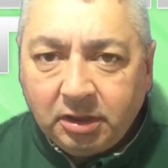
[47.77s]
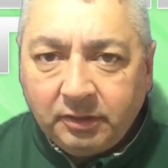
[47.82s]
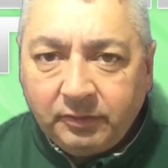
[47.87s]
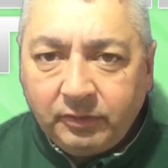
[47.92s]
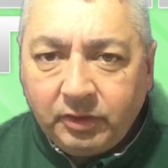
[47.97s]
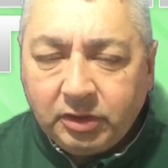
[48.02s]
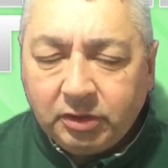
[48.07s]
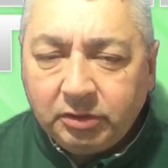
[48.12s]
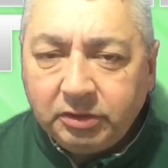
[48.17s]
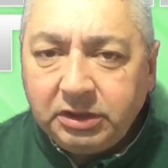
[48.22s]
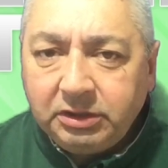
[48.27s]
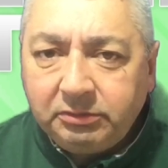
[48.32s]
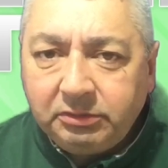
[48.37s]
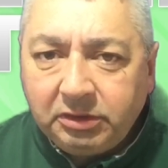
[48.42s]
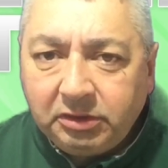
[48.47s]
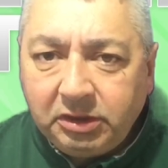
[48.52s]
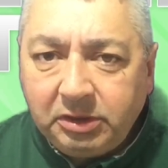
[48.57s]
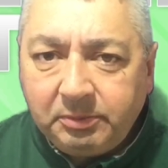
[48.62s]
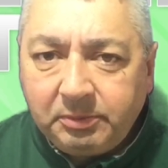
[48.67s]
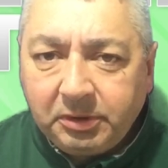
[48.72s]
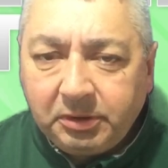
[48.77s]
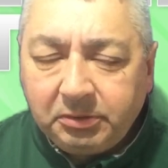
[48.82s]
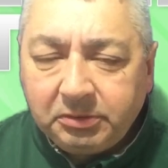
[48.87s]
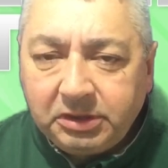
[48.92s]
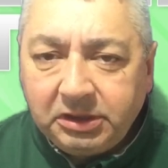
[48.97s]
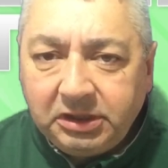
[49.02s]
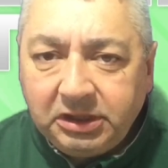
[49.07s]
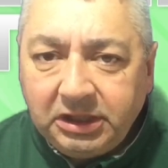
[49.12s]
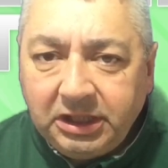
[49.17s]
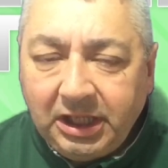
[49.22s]
you're only really
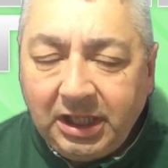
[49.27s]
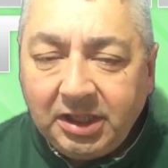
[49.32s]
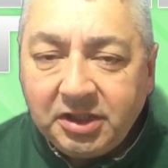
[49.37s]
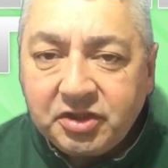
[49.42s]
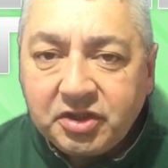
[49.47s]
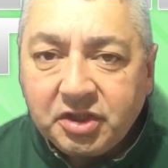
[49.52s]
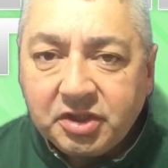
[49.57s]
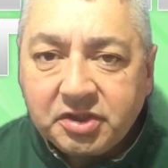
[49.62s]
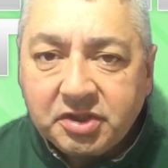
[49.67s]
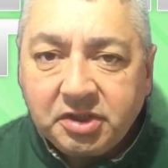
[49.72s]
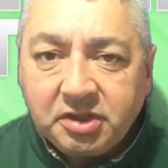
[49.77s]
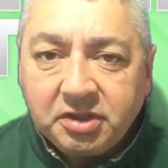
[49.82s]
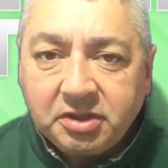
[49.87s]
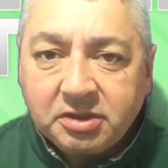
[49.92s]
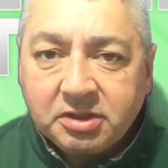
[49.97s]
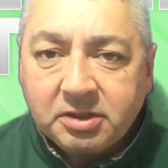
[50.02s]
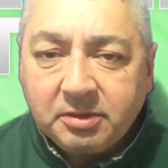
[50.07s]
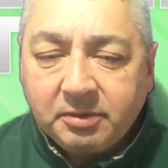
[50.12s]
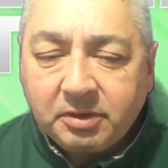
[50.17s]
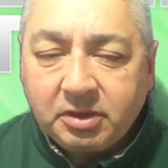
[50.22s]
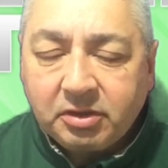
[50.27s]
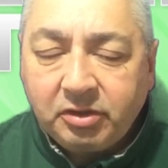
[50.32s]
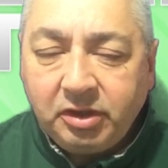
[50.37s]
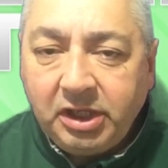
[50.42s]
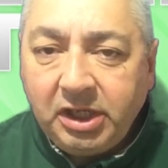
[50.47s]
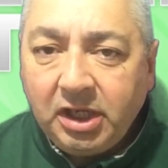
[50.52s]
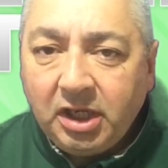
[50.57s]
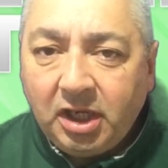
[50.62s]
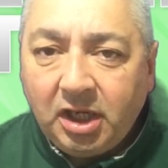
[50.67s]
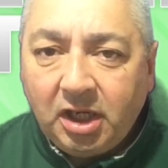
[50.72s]
building the edges, and to
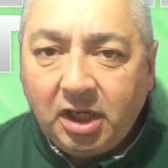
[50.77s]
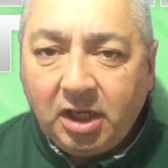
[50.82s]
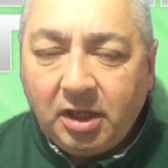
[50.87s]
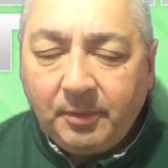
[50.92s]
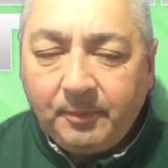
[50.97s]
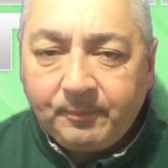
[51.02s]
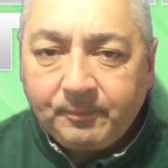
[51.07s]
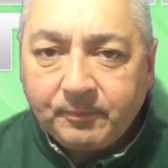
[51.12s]
create a